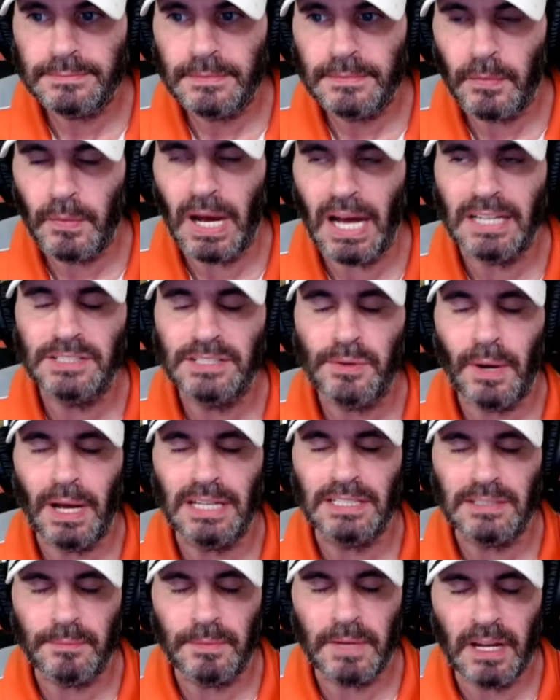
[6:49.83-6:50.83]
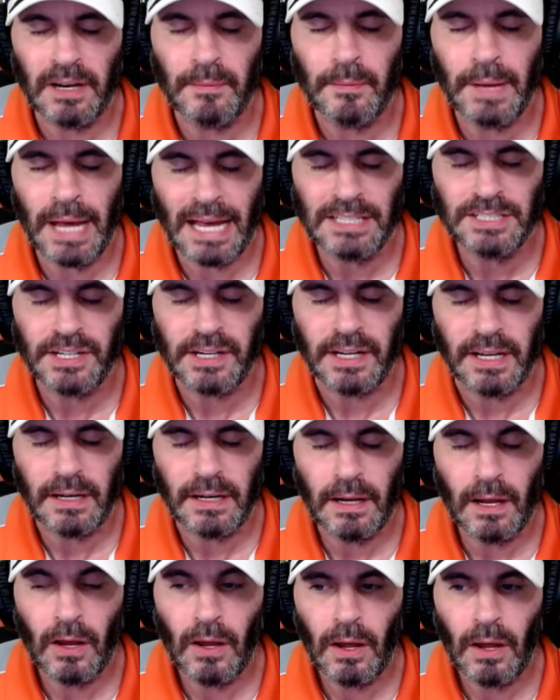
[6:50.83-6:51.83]
Watch. I'm going to imagine it.
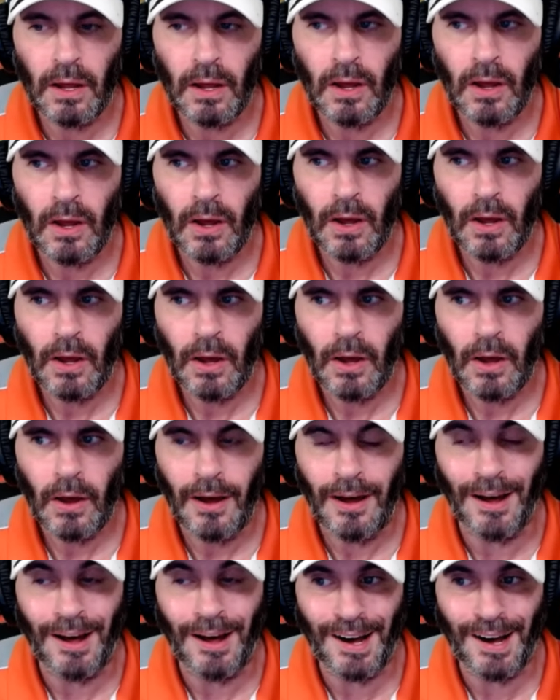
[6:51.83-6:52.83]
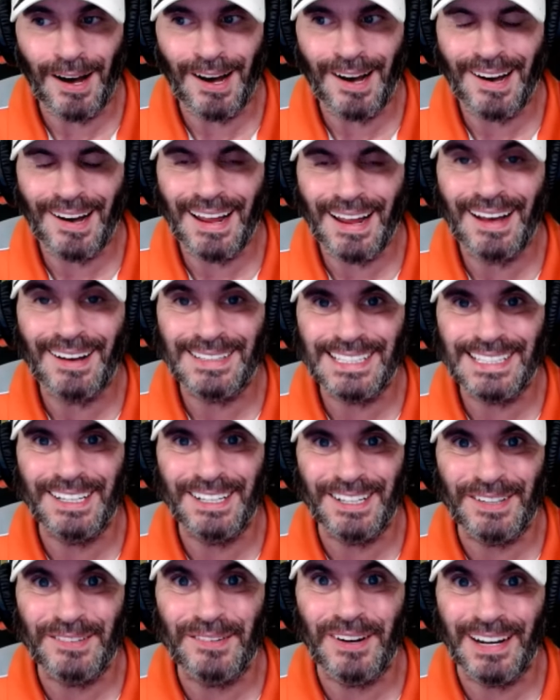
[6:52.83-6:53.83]
Ha ha. That was a
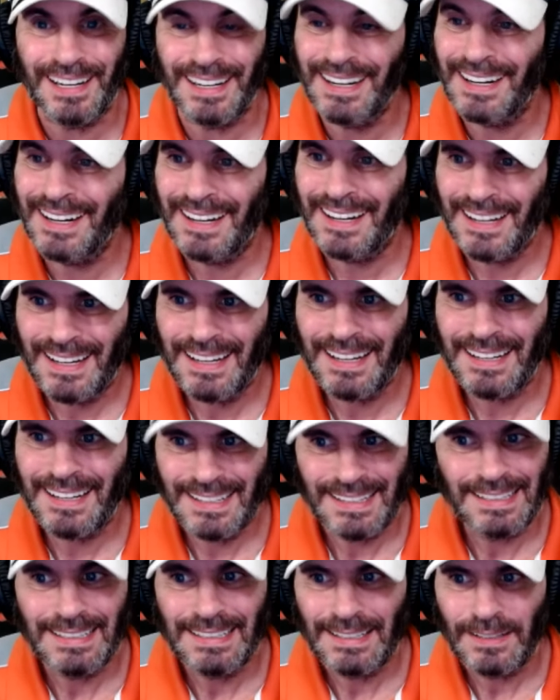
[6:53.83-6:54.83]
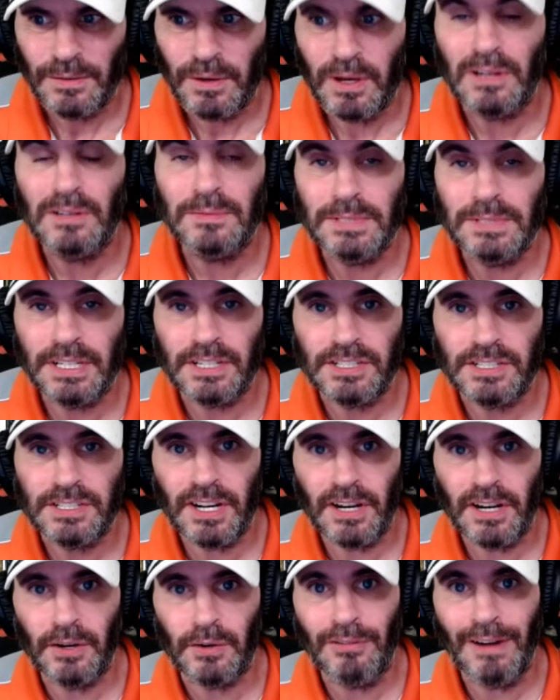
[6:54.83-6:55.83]
good one. Welcome to the
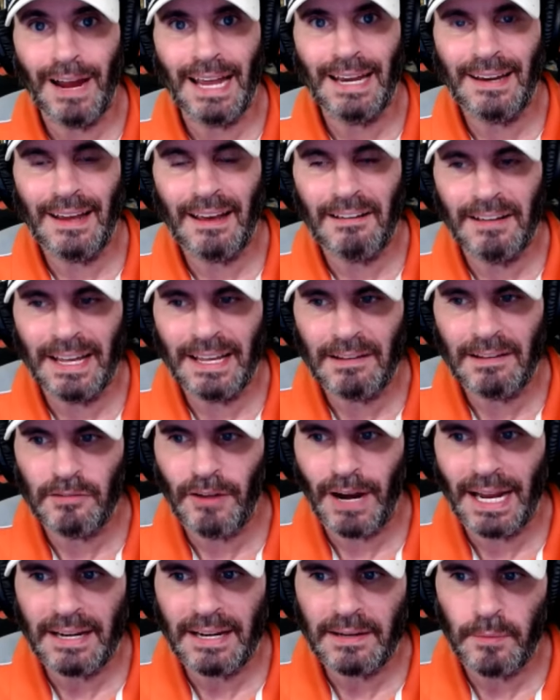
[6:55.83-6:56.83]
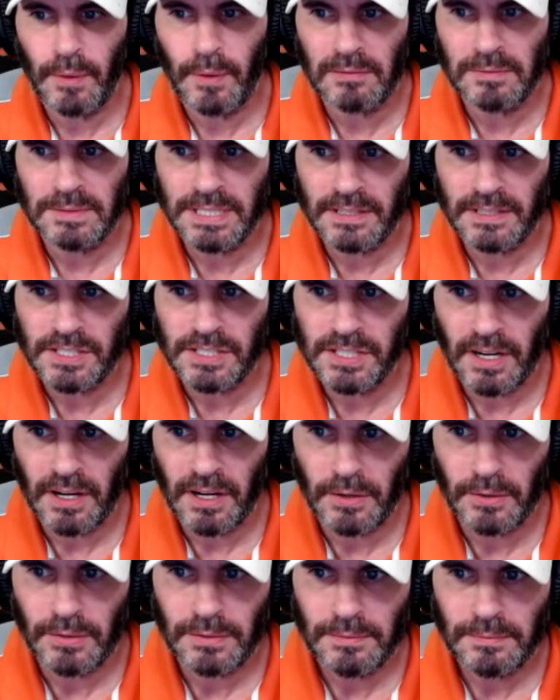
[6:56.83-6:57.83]
show. Randall Hill, Randy. Welcome to the
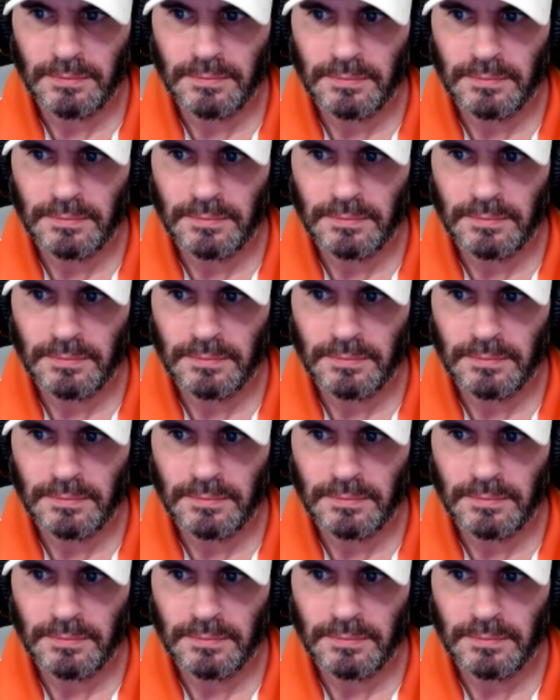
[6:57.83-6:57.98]
show.